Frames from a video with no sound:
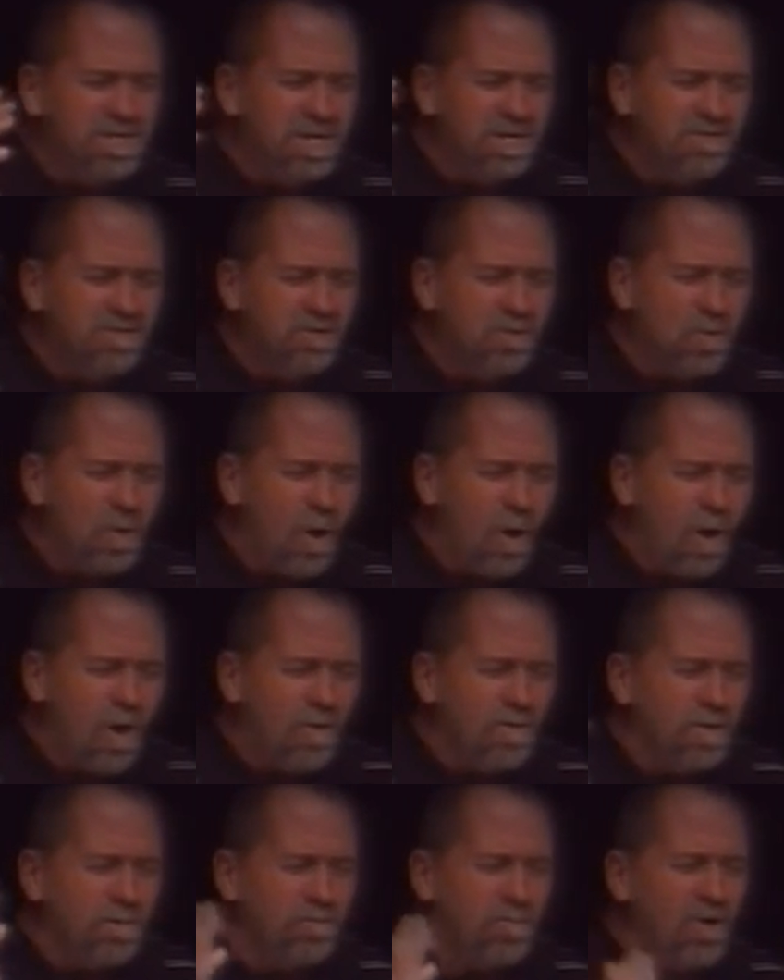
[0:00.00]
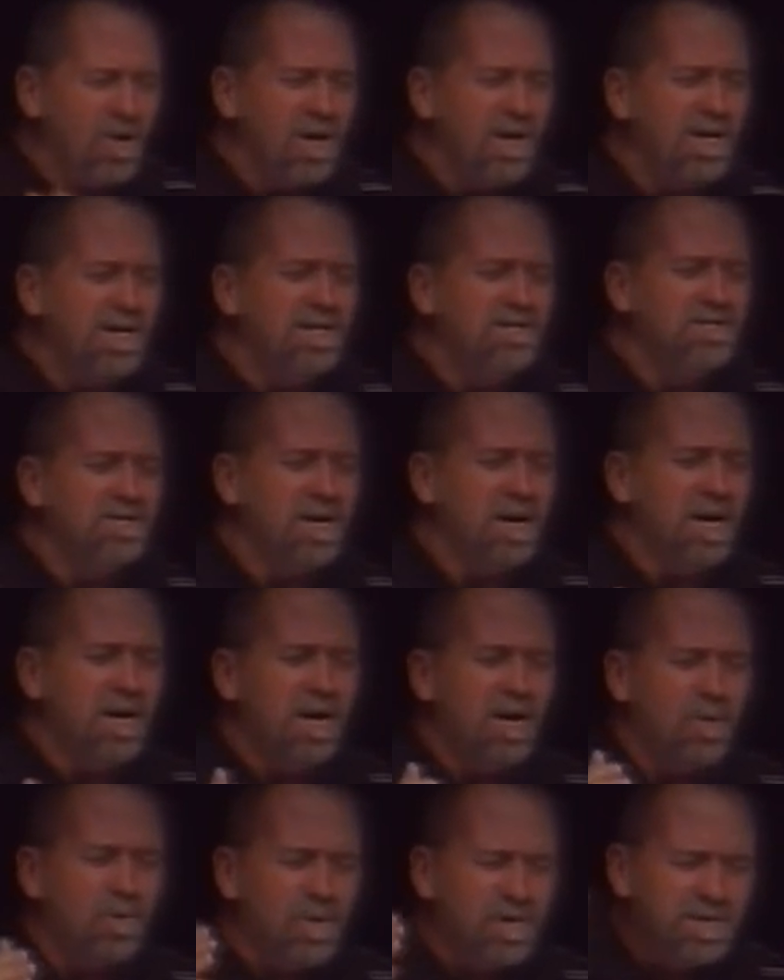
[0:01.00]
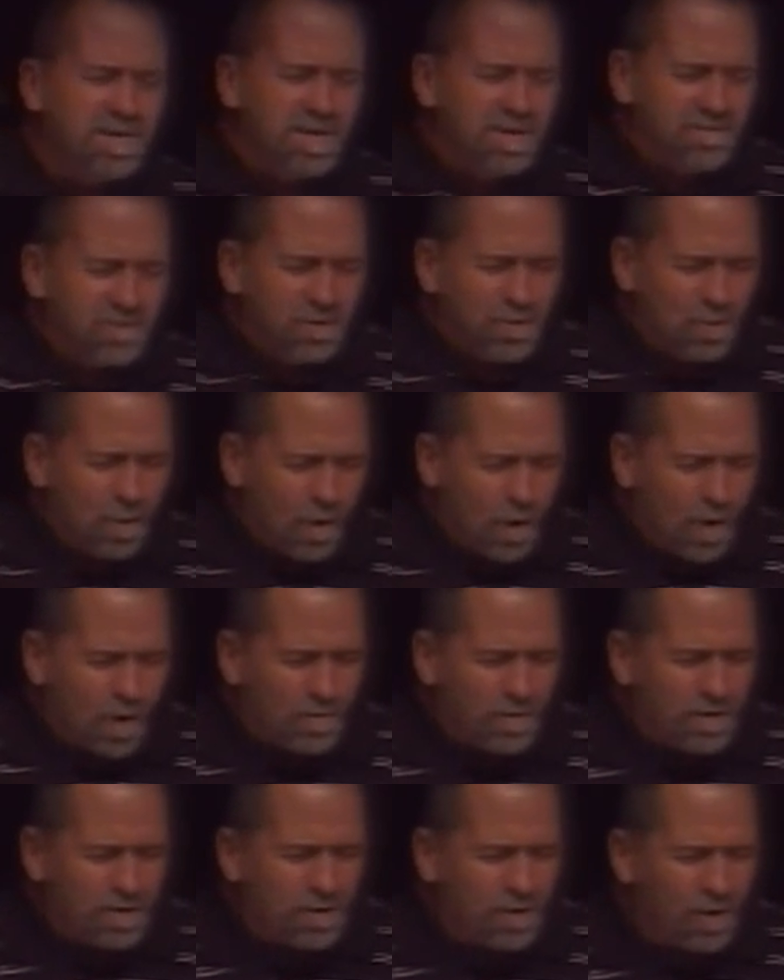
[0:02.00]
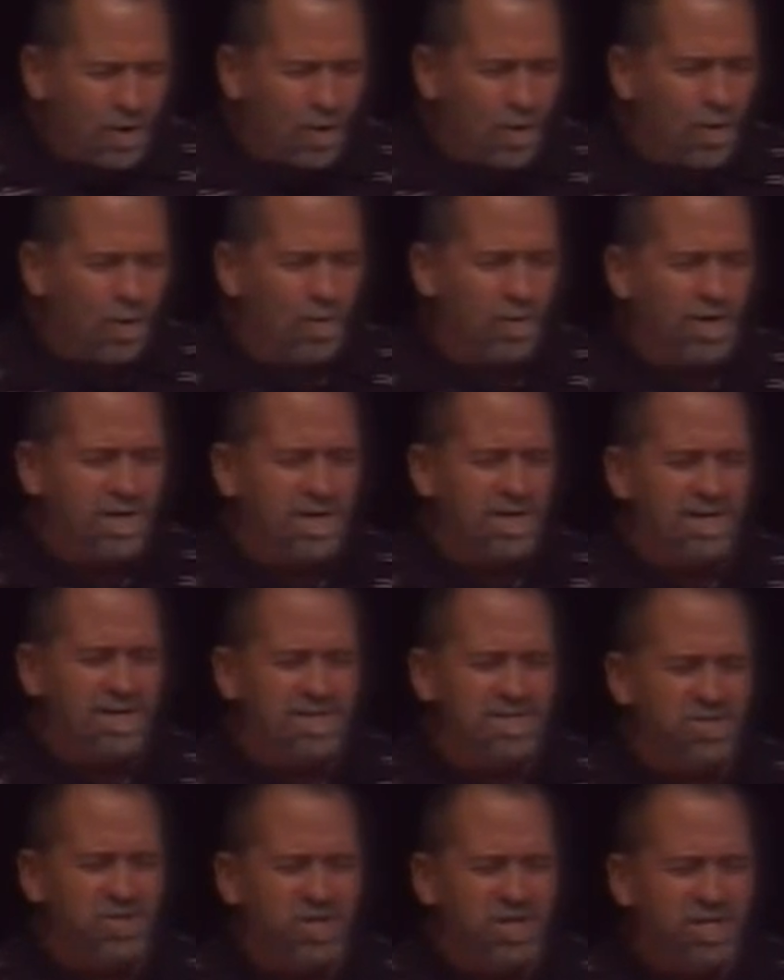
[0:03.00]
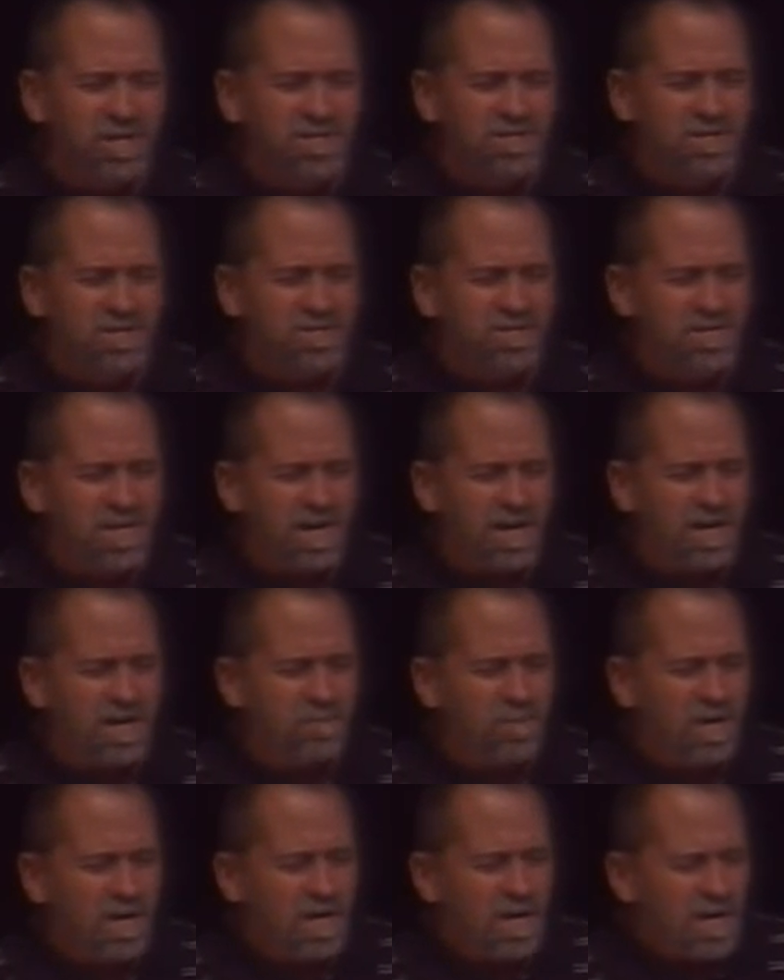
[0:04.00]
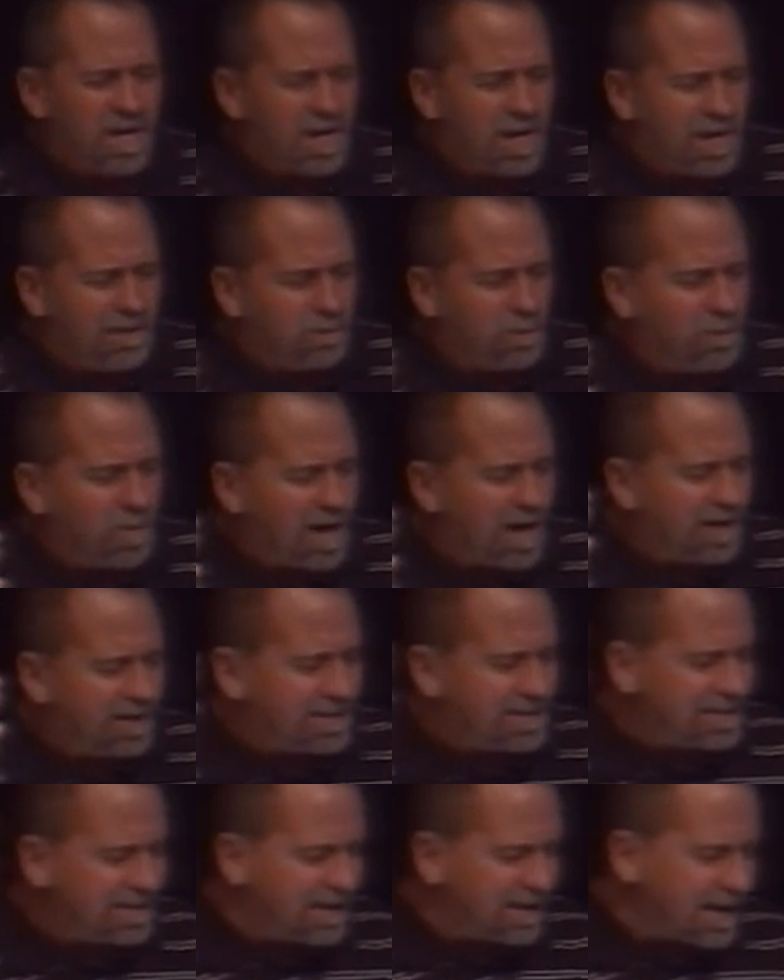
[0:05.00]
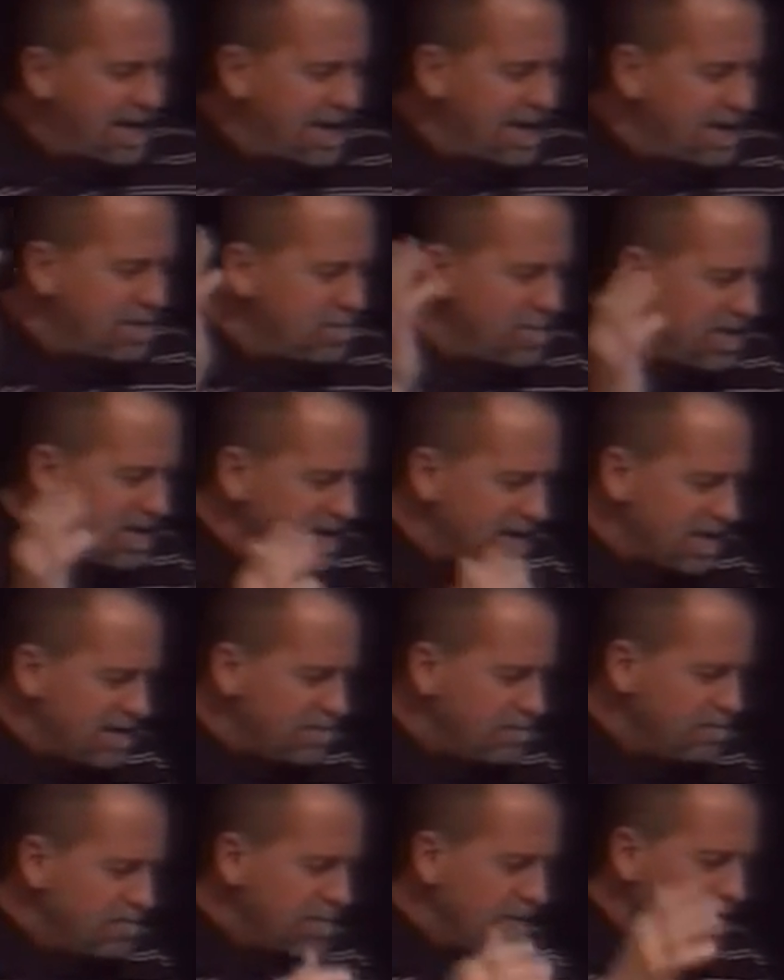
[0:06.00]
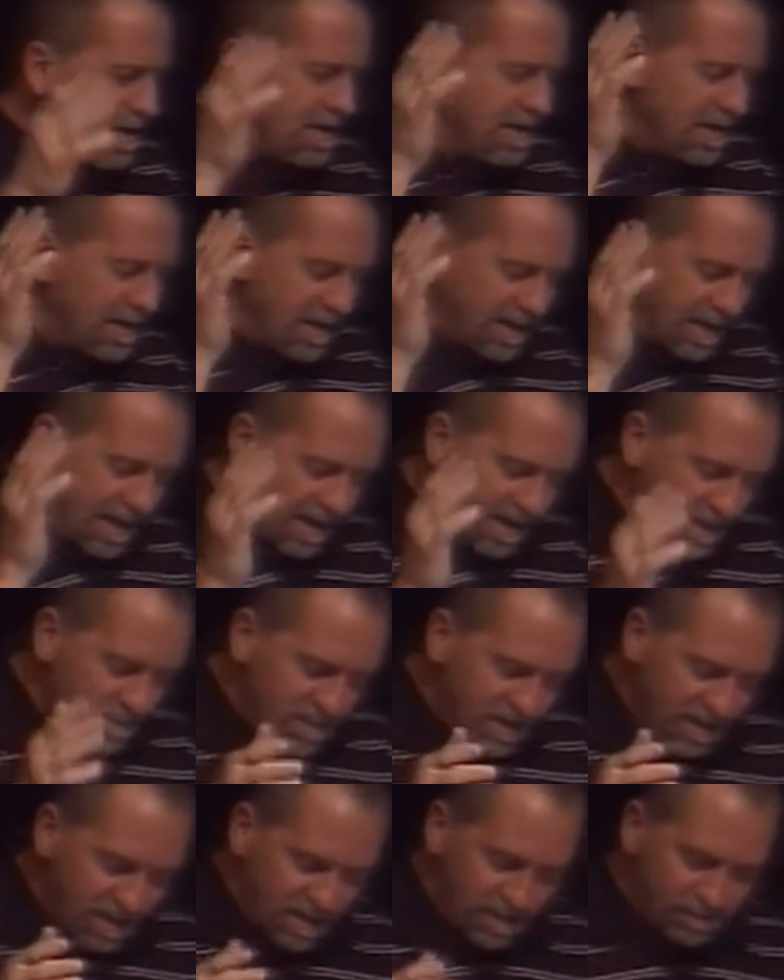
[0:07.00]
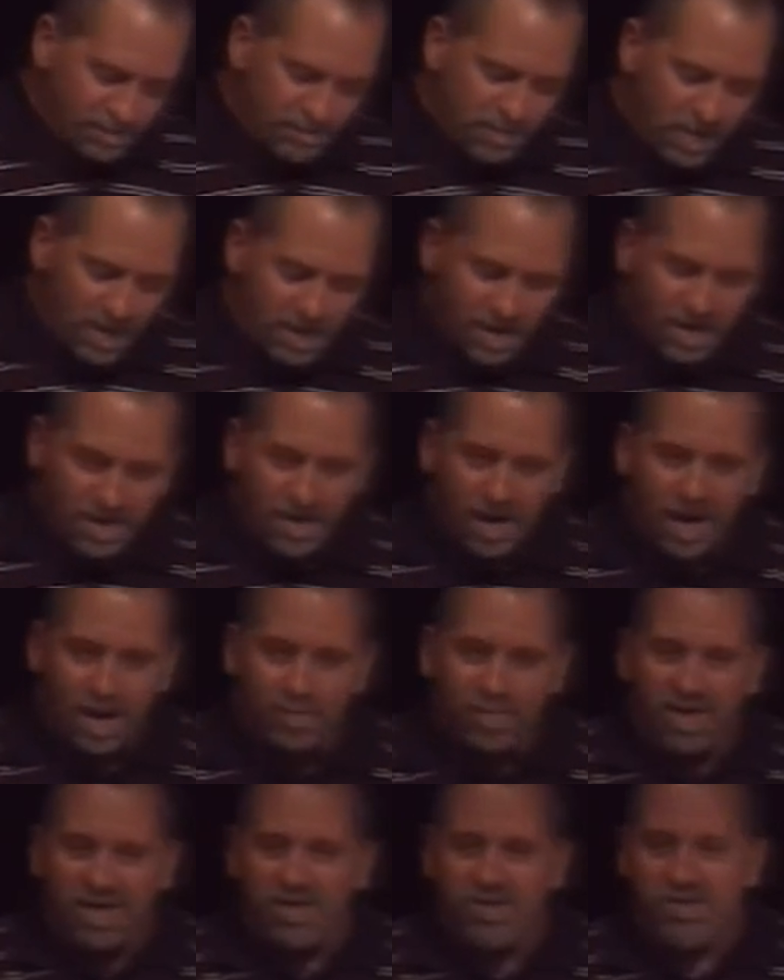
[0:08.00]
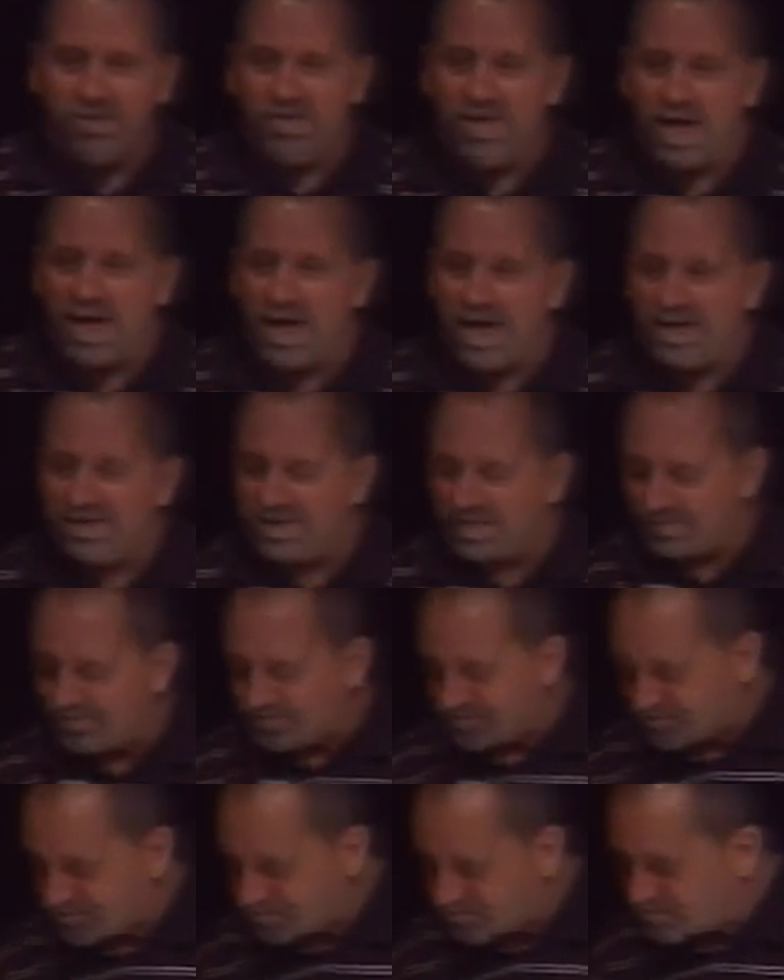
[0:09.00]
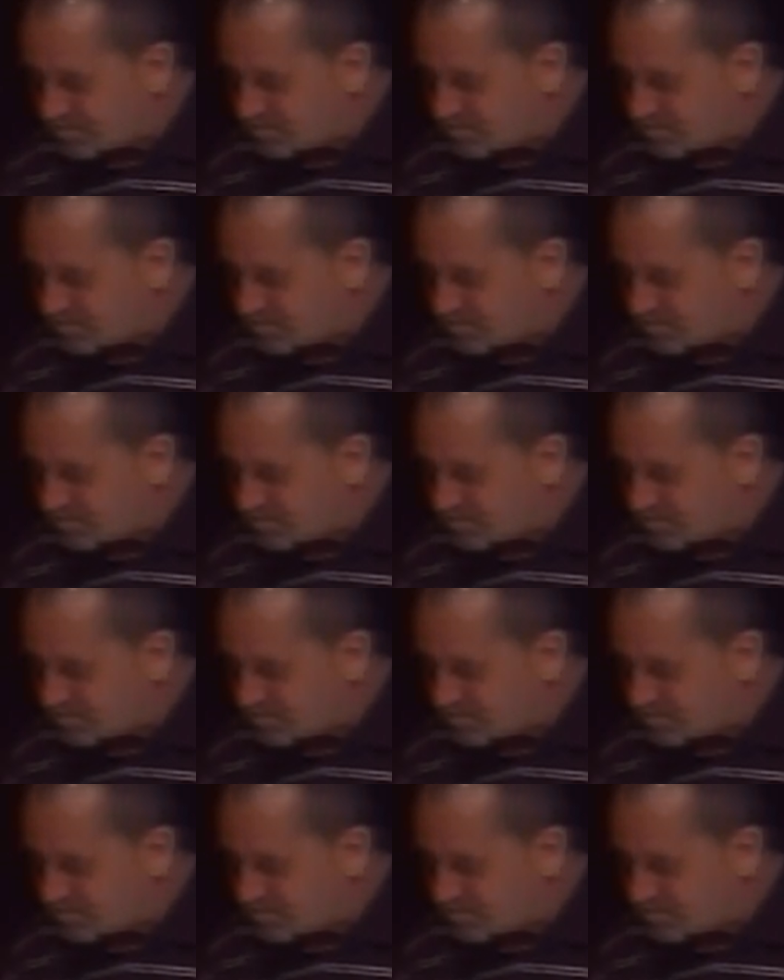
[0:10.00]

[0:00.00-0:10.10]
We give you all the praise, we give you all the glory in Jesus' name. Everybody said amen and amen. God bless you guys.